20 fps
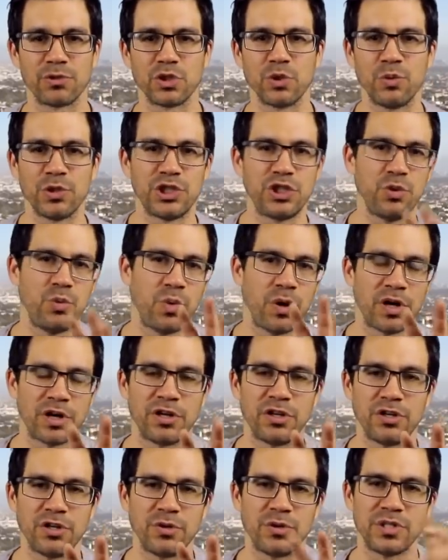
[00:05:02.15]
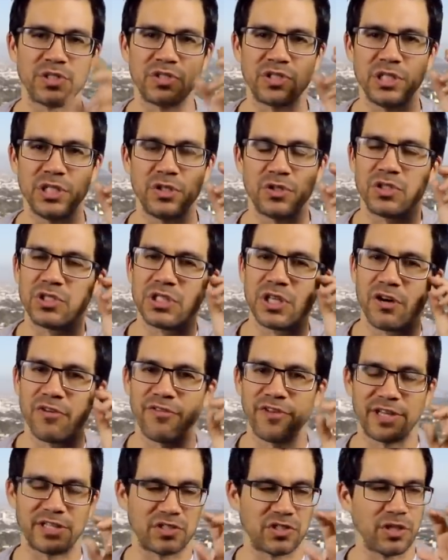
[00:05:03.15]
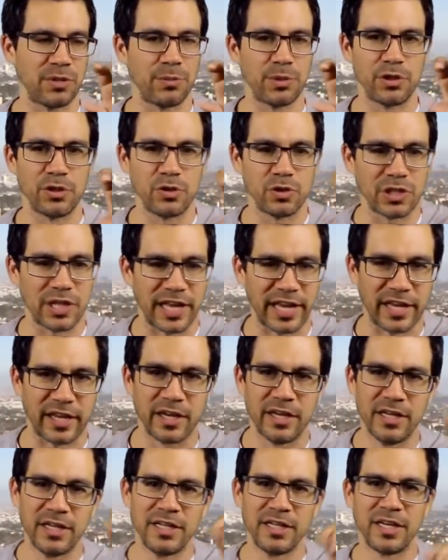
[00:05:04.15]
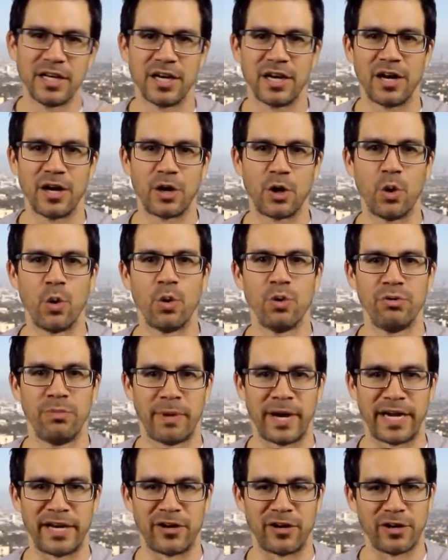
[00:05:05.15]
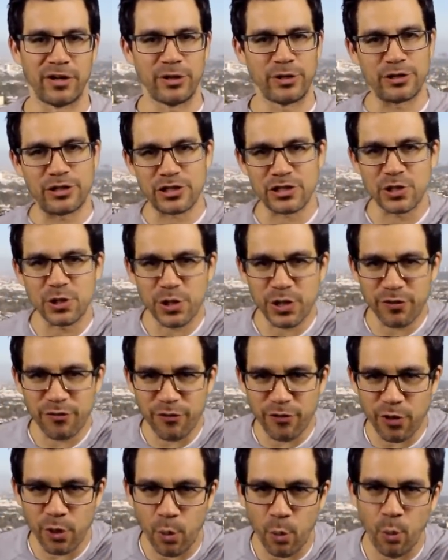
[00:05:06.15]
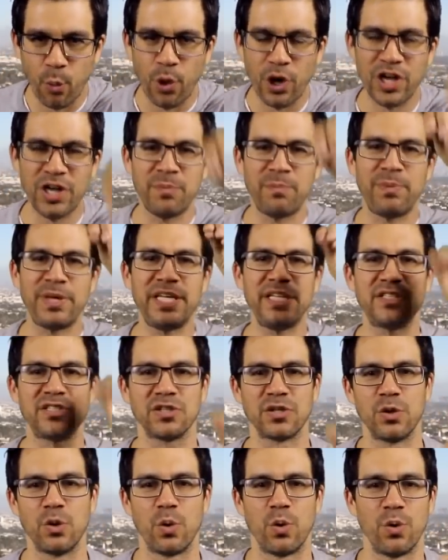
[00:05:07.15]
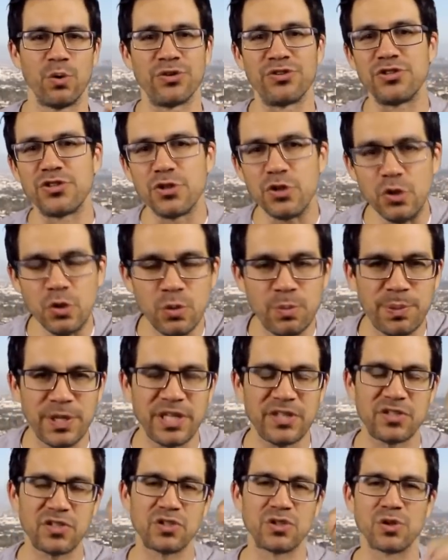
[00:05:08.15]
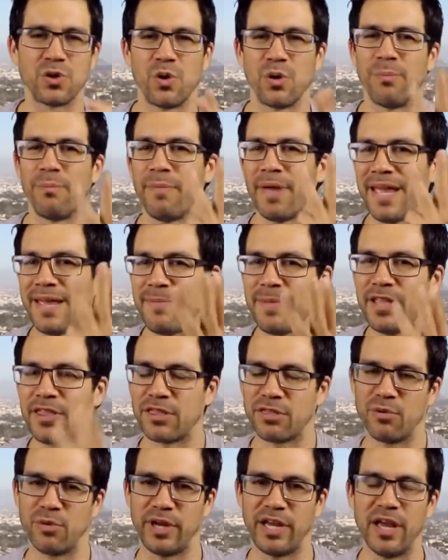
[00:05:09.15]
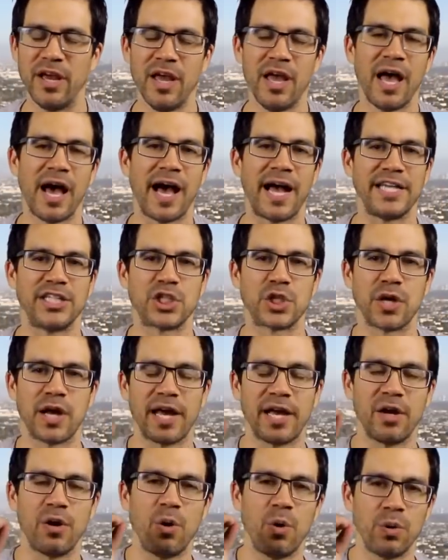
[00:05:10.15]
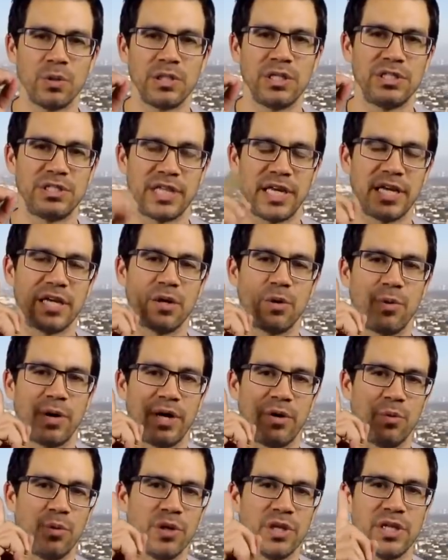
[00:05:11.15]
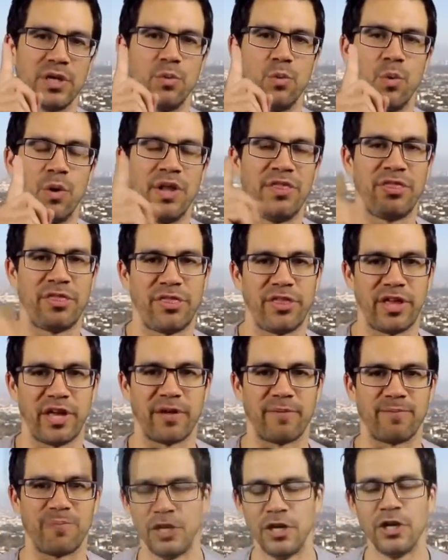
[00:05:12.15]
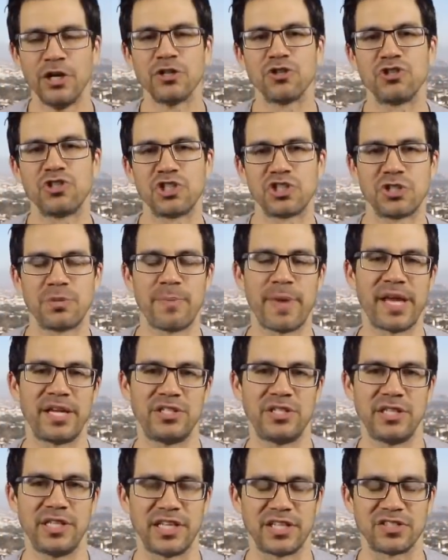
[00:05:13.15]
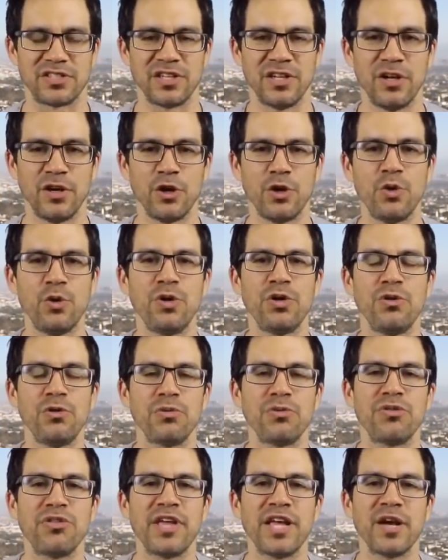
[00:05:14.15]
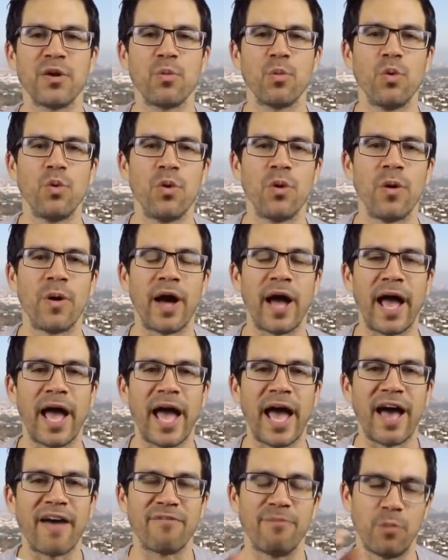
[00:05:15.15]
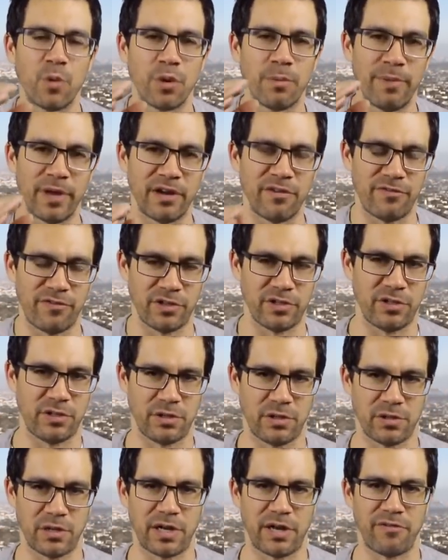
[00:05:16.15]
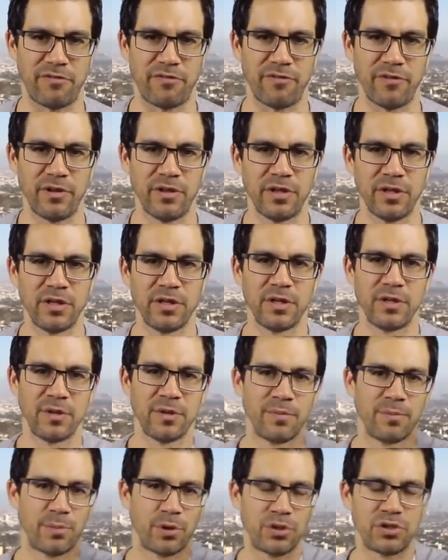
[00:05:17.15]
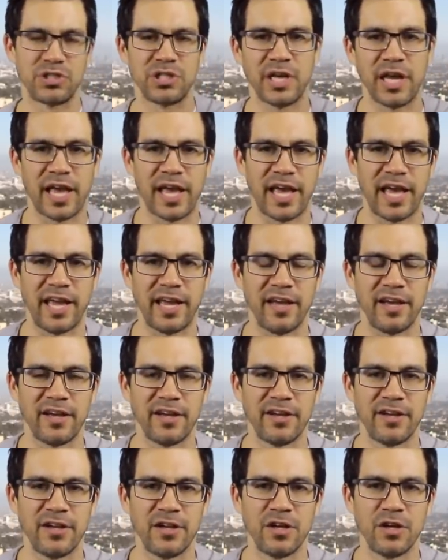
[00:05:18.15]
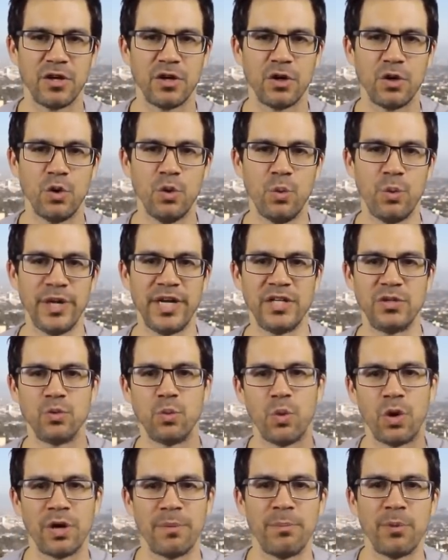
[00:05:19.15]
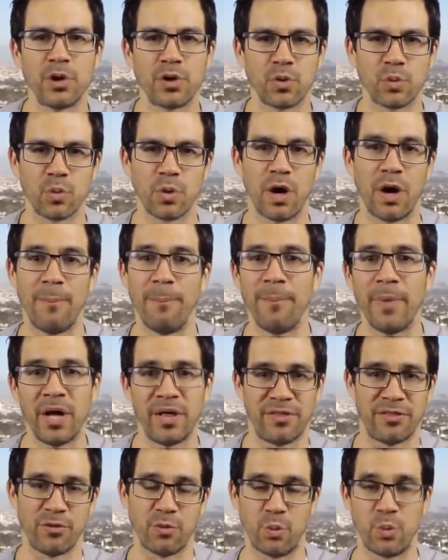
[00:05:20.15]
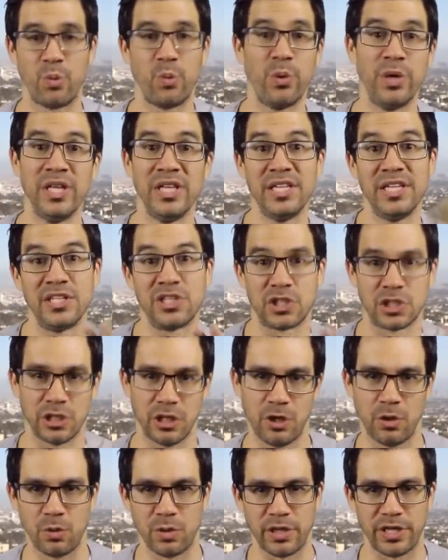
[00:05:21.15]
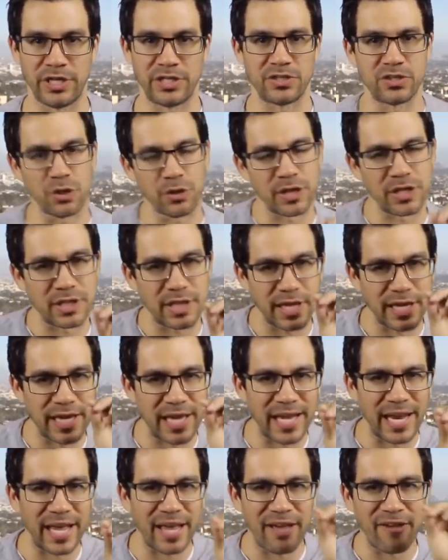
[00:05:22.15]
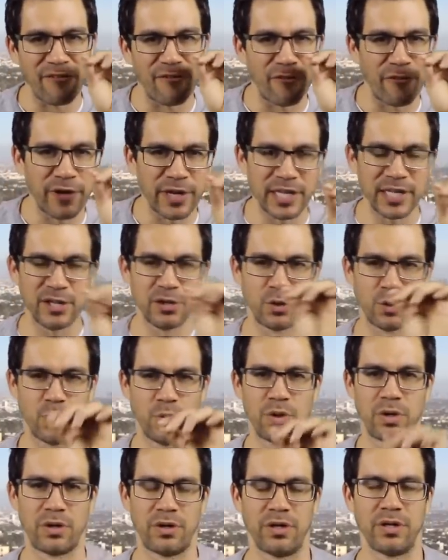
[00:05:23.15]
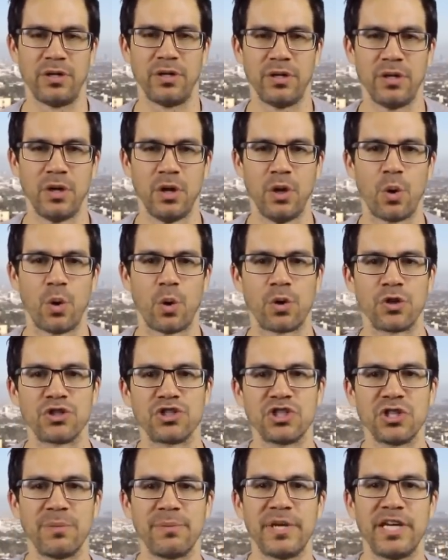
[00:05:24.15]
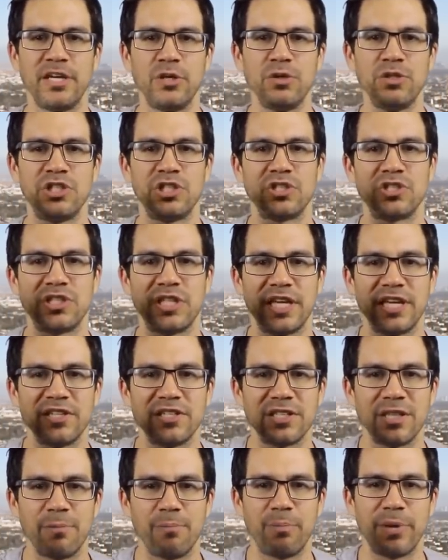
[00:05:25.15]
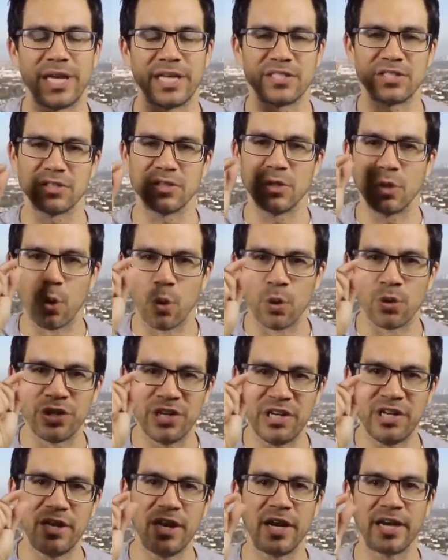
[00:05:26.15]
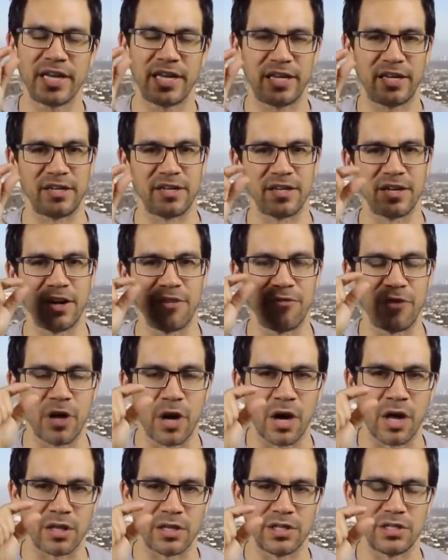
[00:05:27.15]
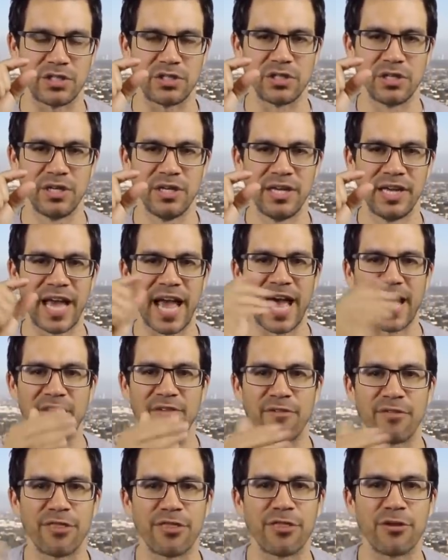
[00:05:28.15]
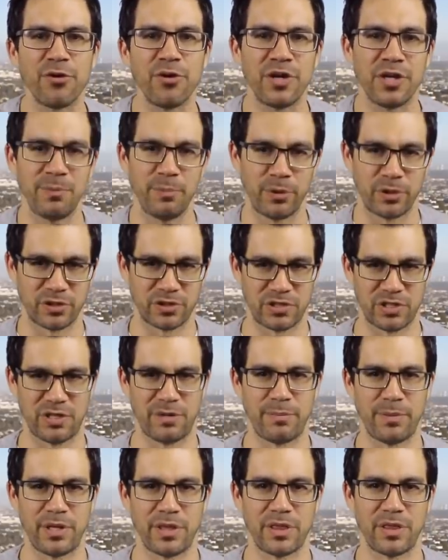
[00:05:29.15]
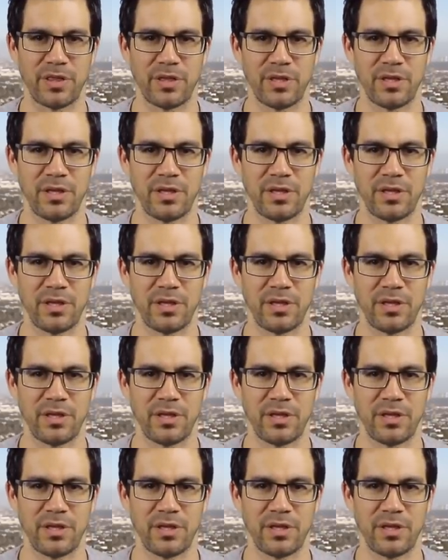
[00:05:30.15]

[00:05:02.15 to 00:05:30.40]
So what you want to do is see yourself as someone who's like a gold miner. You're just looking for the one piece of gold, two pieces of gold, maybe three. I try to only take away really one thing. So just imagine this. Who do you think will have more benefit in their life? Person A, who reads one book a month really slowly so that they get every little word. Or somebody who just takes the best golden nugget of knowledge out of 30 books in a month.